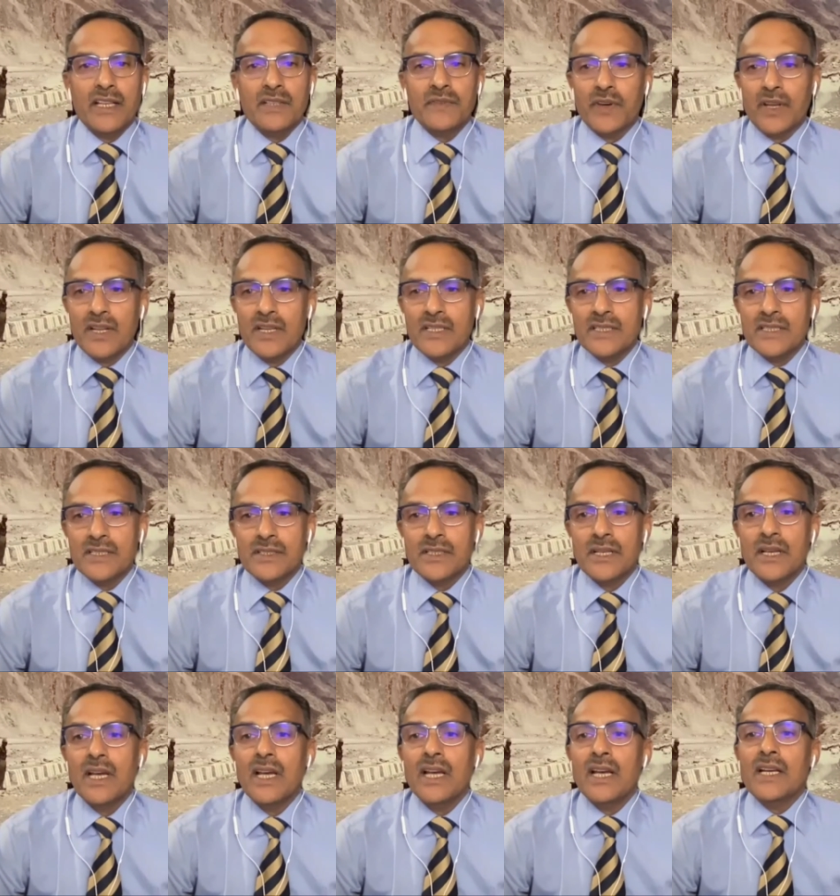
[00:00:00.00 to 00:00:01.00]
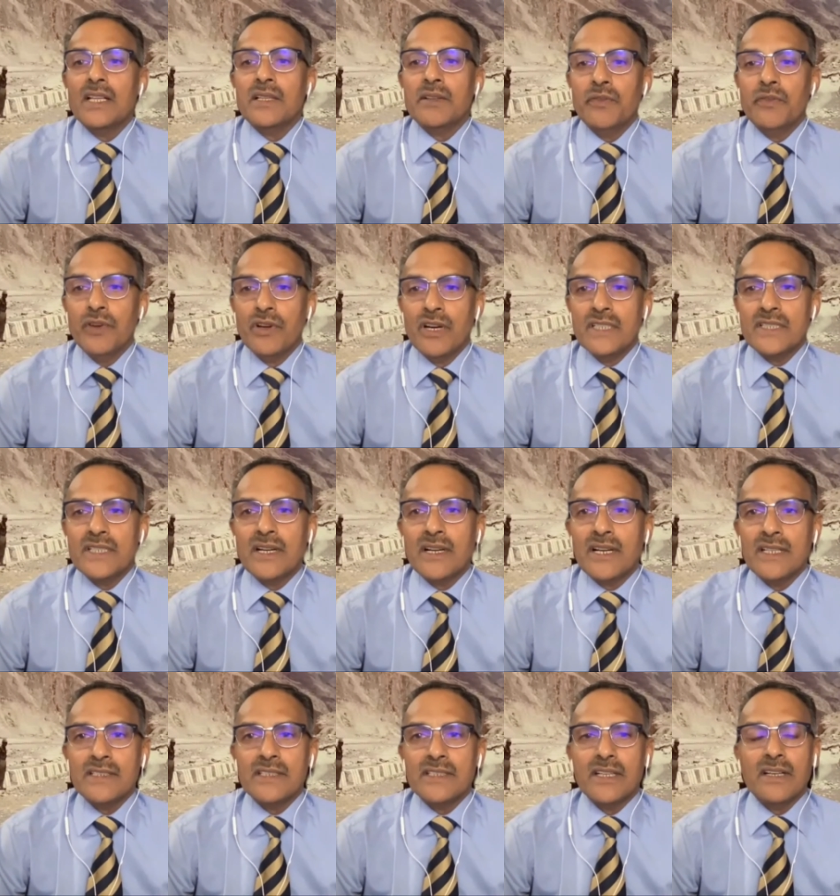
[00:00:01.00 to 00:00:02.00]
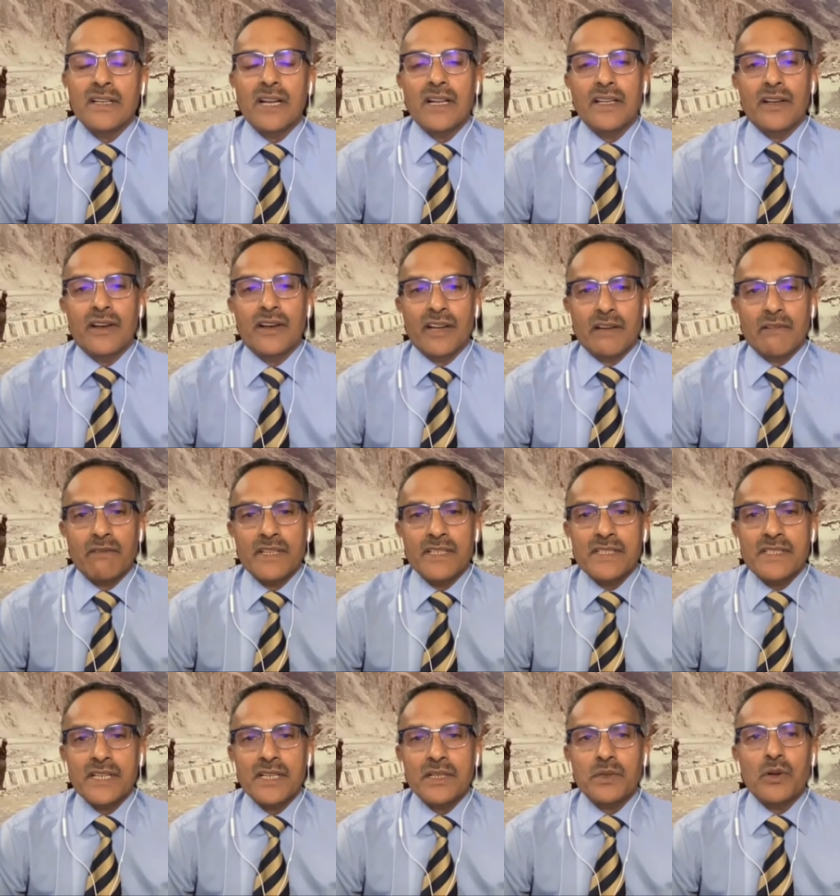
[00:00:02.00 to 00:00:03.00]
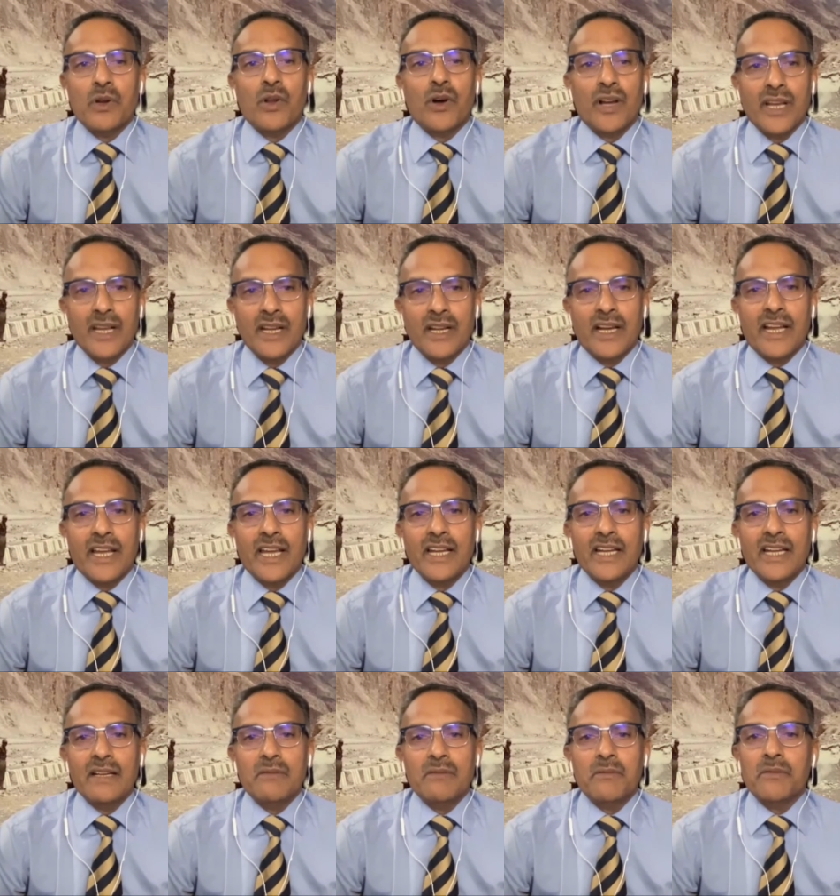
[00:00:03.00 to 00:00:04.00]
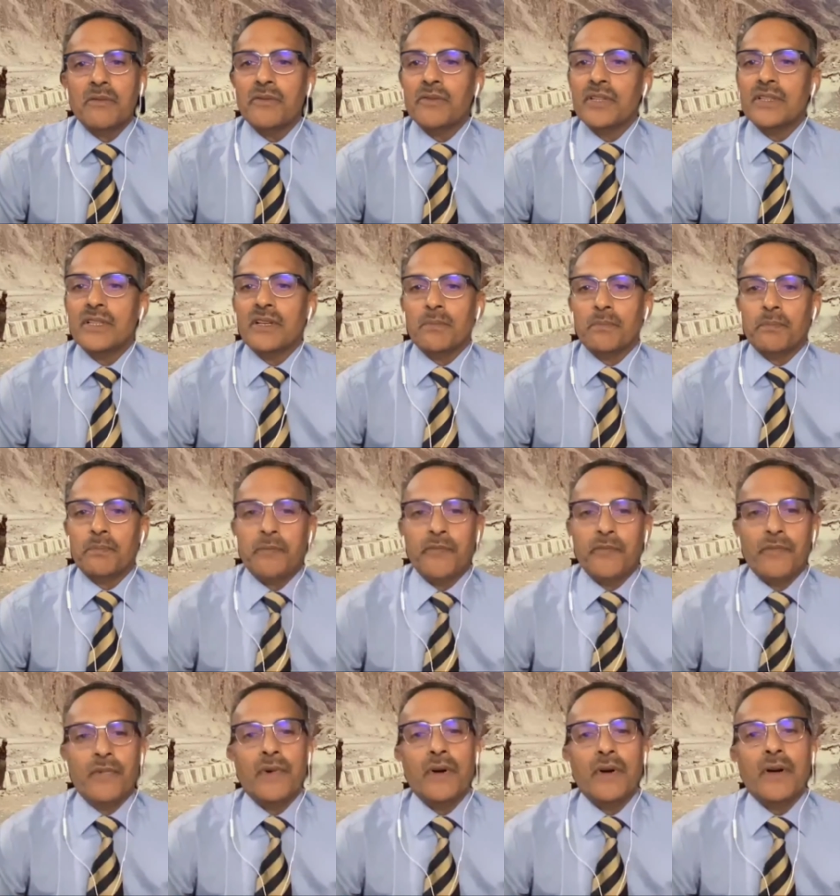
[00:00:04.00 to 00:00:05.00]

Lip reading: As far as the viewers are concerned, you are requested to log in again with the